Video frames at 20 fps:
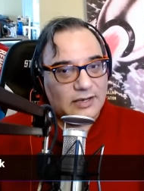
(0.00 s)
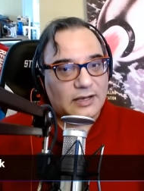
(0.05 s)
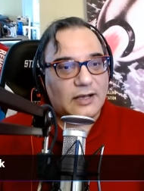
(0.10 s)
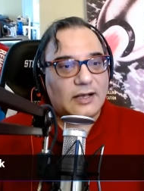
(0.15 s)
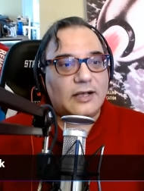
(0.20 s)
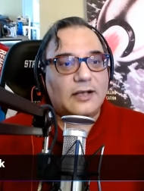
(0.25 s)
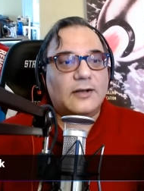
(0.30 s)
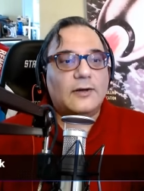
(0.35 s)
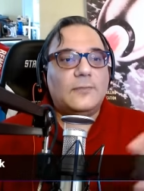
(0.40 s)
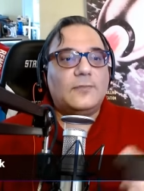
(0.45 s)

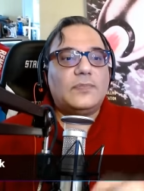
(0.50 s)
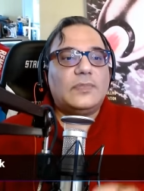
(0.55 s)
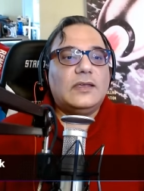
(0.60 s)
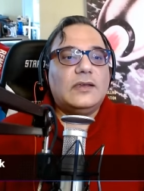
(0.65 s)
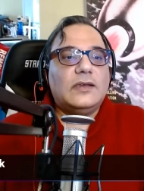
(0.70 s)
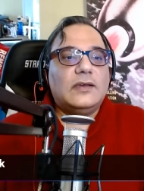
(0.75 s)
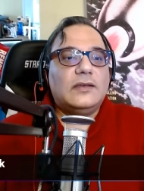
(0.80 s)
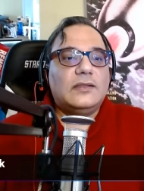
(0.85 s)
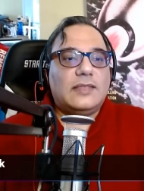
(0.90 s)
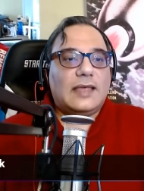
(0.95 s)

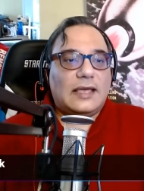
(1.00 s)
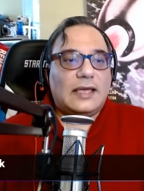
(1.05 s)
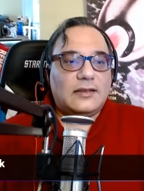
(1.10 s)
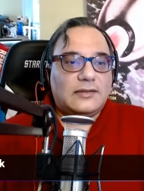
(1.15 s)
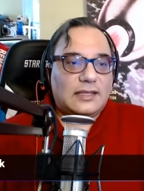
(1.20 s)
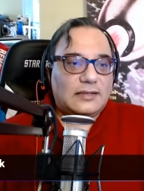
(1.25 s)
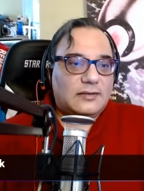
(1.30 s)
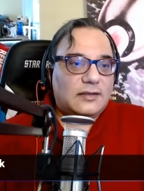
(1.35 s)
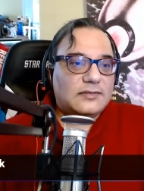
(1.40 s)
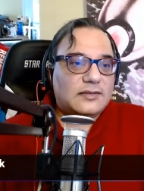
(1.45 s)

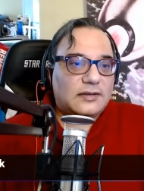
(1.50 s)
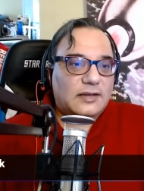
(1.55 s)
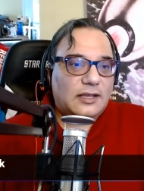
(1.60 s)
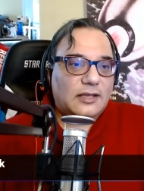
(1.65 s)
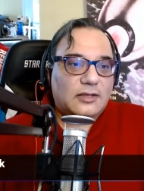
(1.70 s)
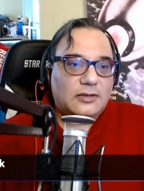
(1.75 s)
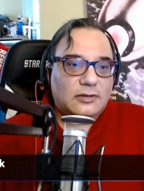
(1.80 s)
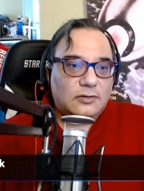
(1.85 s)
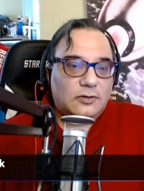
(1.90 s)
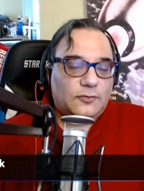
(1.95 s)
that doesn't
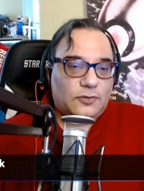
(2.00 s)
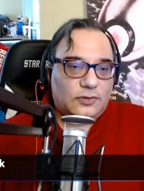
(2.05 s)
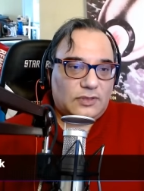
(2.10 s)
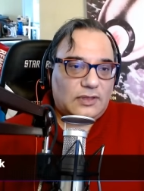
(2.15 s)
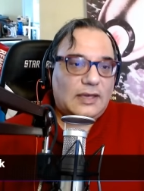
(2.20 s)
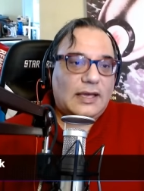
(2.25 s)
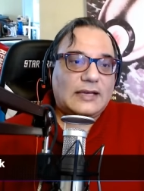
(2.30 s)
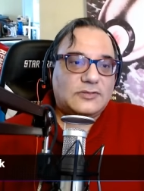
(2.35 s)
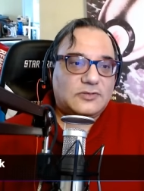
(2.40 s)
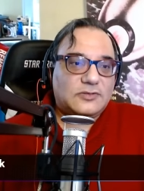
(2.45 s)
include for
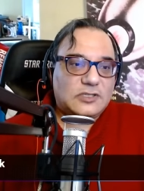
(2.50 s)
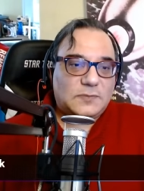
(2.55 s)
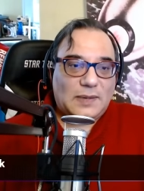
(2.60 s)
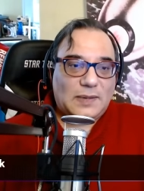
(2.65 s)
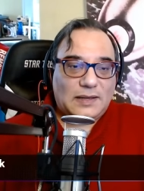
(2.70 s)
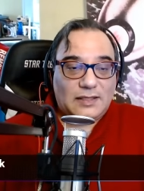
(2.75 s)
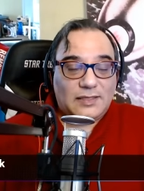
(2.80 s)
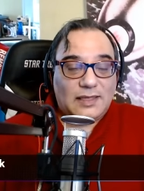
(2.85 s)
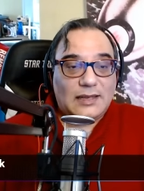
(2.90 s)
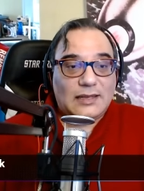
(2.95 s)
the extra
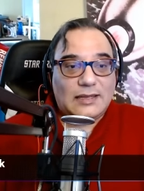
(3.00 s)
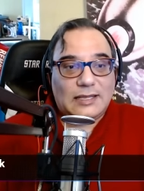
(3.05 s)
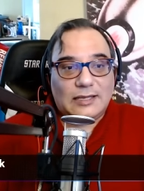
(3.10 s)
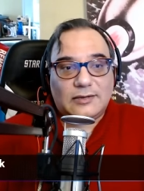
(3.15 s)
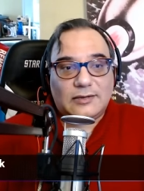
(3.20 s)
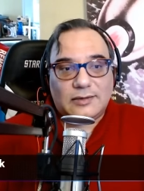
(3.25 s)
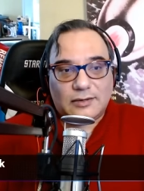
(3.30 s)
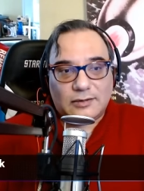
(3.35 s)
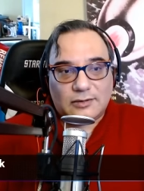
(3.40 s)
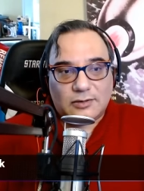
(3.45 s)
spending they
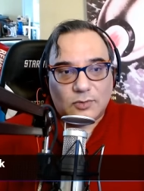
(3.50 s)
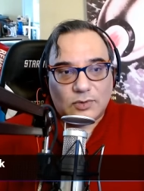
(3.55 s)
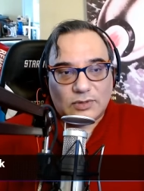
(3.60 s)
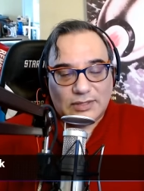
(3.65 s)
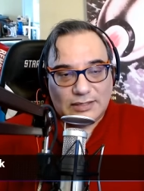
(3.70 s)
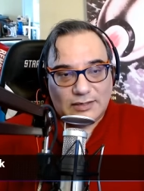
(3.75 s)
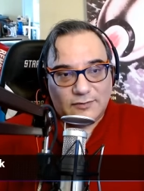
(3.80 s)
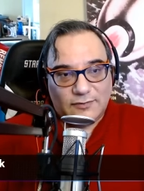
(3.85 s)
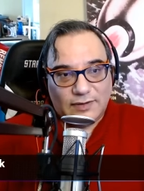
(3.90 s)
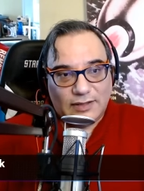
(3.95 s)
need to
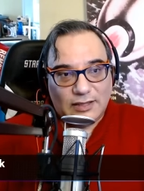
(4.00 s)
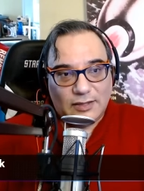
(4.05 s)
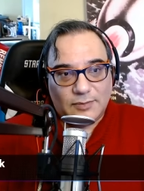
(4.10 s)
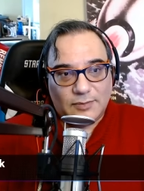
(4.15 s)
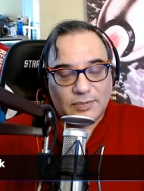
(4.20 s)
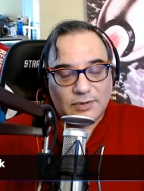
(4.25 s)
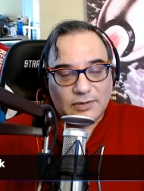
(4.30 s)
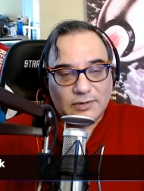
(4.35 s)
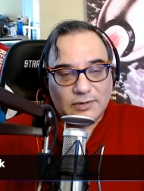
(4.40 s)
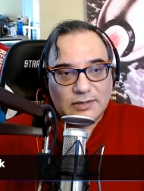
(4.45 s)
really
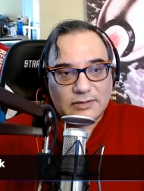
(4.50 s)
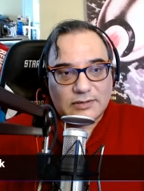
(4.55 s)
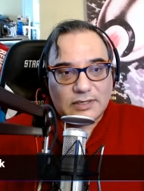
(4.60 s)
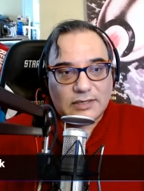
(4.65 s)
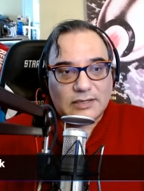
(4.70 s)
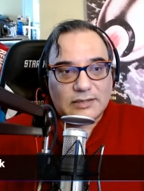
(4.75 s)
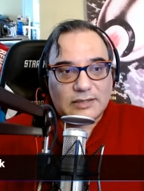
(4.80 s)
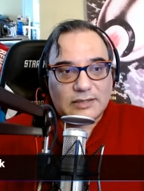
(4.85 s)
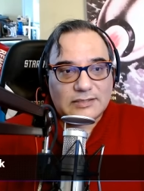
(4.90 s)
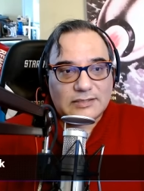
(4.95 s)
develop
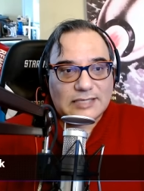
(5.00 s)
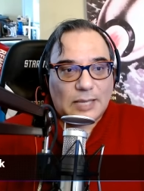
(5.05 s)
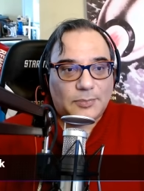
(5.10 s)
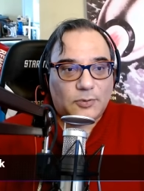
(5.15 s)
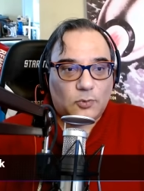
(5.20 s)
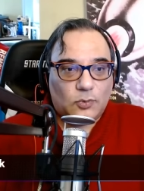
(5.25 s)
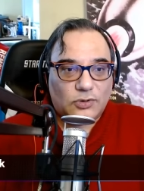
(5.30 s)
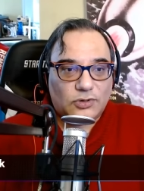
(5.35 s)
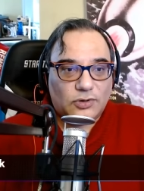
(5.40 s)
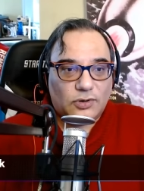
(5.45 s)
the
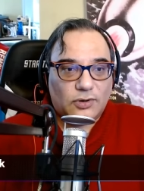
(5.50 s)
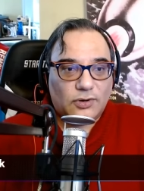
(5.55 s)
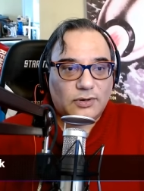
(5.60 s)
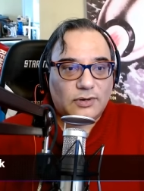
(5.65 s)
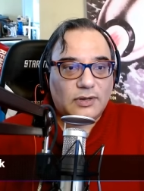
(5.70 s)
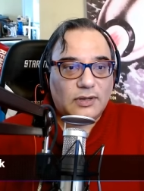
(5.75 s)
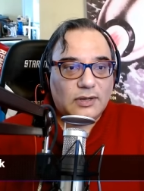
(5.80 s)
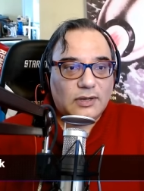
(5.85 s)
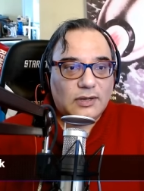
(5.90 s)
sample return